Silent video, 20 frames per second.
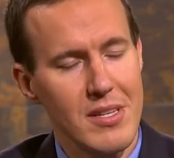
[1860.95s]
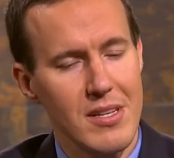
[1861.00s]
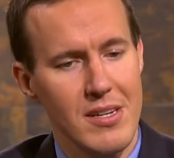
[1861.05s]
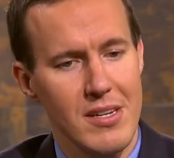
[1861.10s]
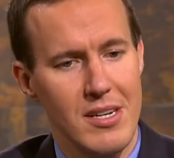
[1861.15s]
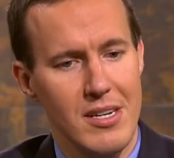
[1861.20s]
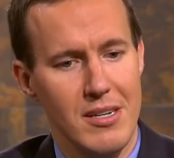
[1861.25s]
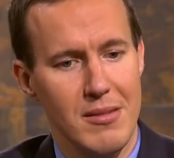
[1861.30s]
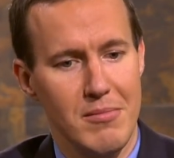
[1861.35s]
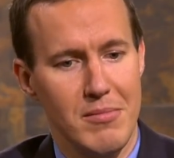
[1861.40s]

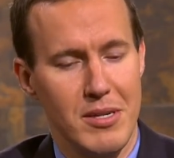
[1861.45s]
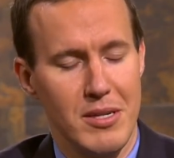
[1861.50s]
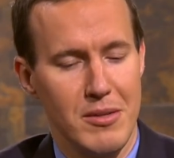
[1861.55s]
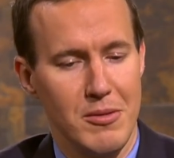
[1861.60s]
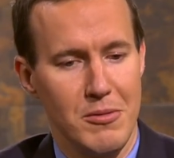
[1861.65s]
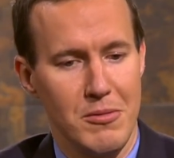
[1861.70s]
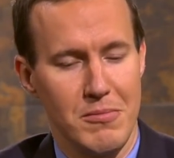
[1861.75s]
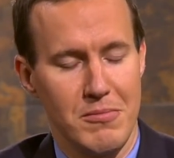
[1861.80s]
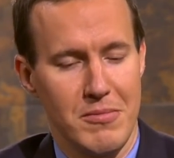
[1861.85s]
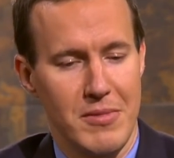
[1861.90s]
Um,
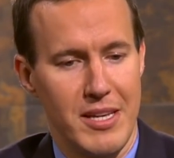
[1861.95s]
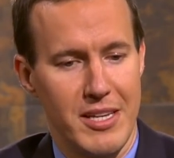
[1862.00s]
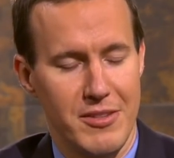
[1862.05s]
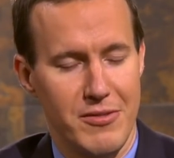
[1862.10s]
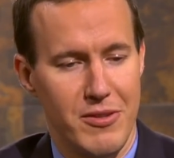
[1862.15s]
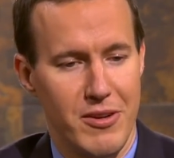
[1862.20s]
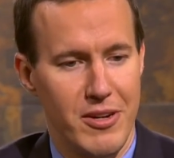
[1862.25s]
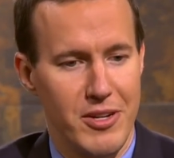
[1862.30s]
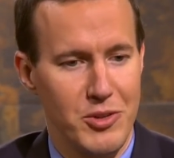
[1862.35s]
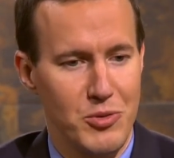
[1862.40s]
but as
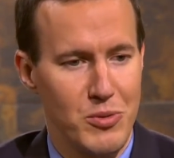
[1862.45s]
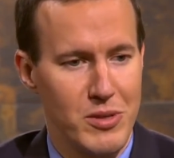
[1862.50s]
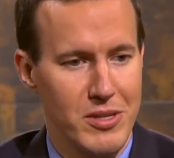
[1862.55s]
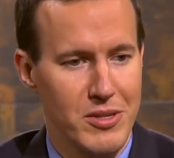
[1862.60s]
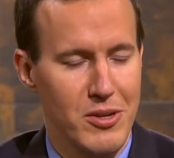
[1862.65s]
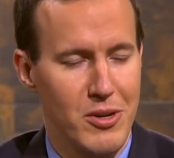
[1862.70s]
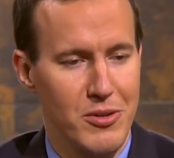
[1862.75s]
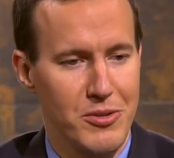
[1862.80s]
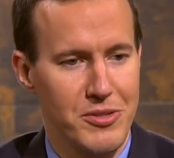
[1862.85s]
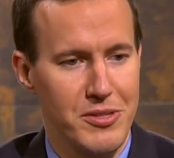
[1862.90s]
far as what
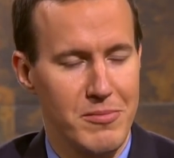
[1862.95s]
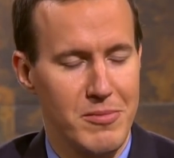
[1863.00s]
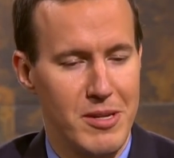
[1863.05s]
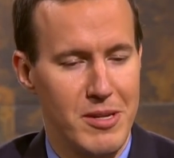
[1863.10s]
goes in